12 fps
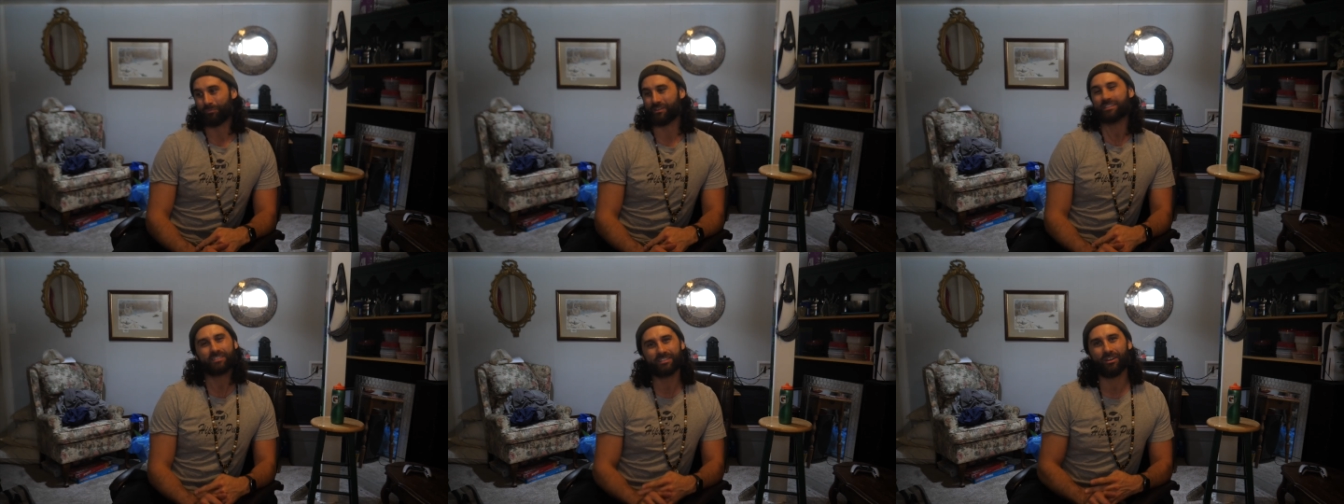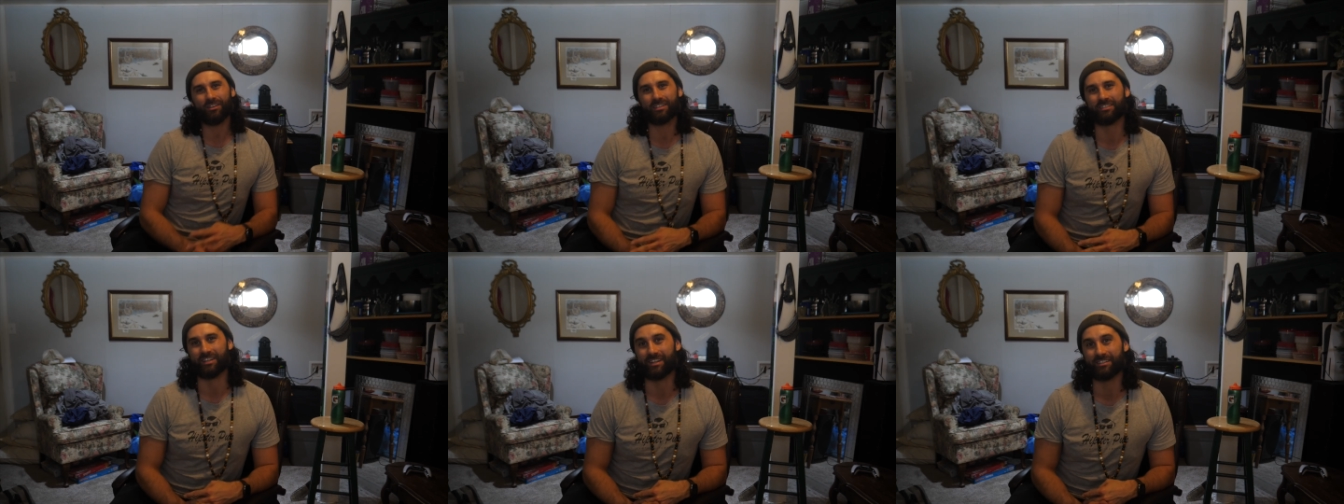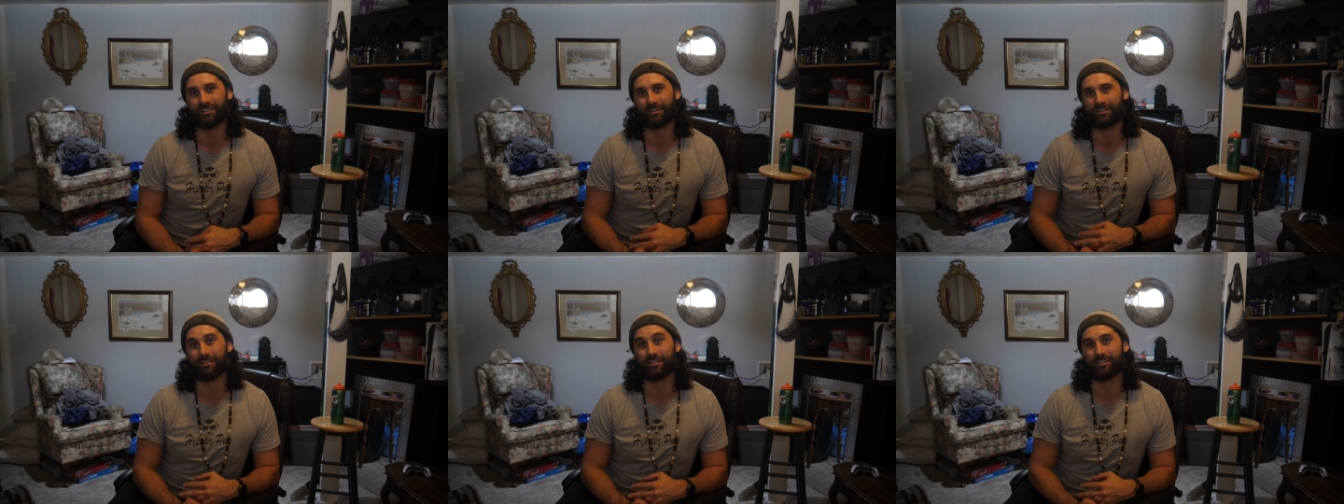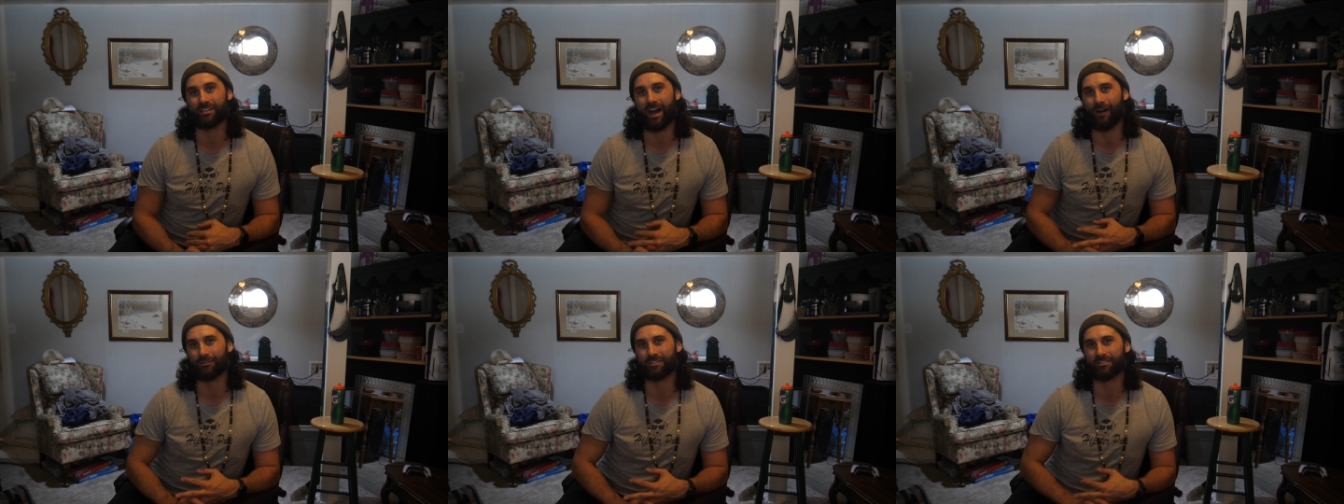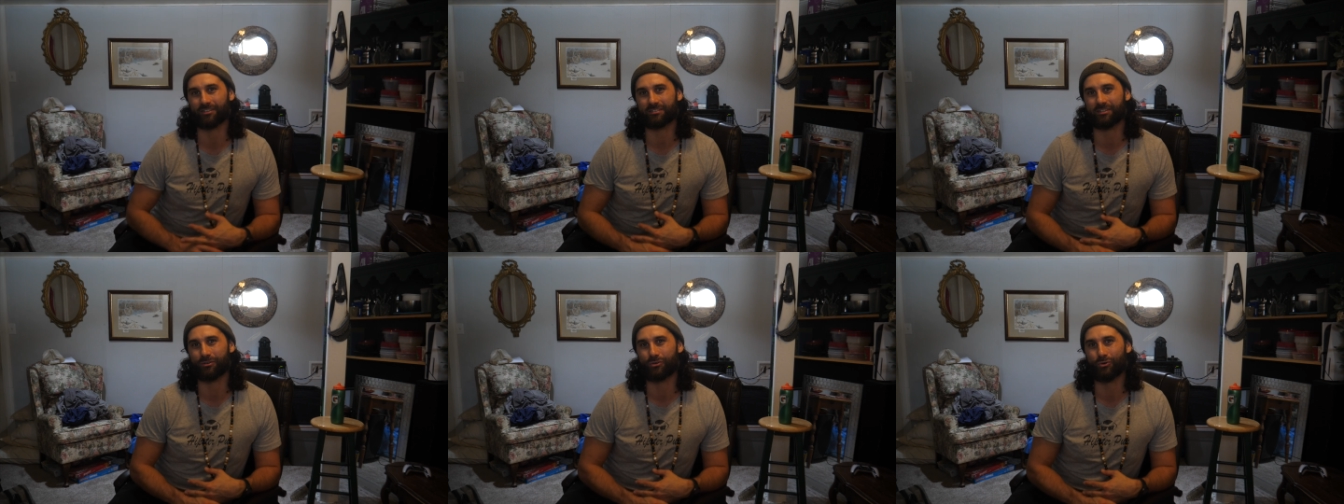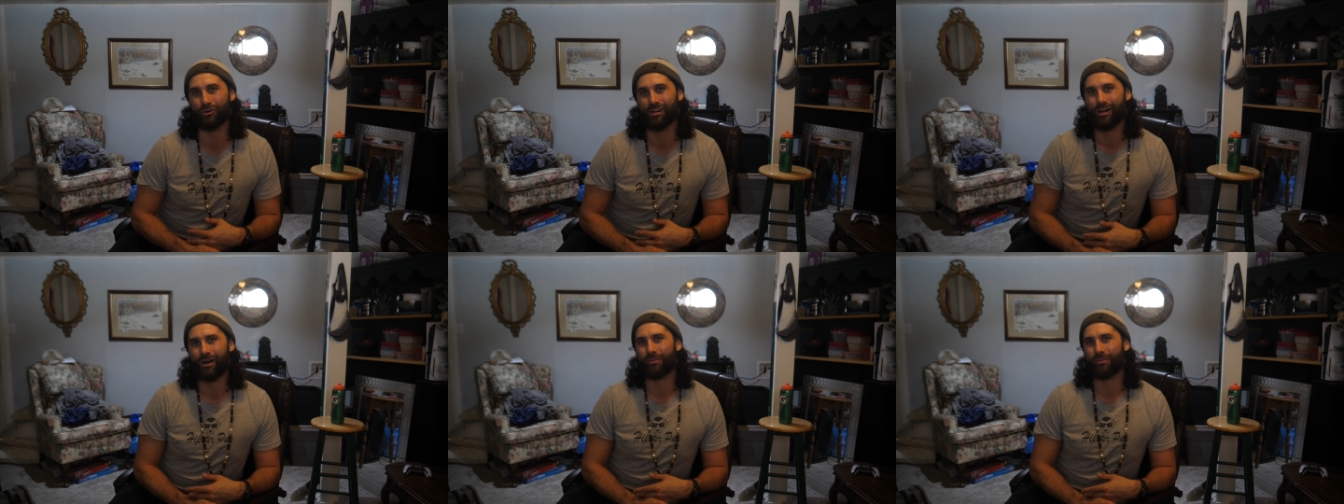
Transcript: just because all the cities look, or the, the houses look so cool.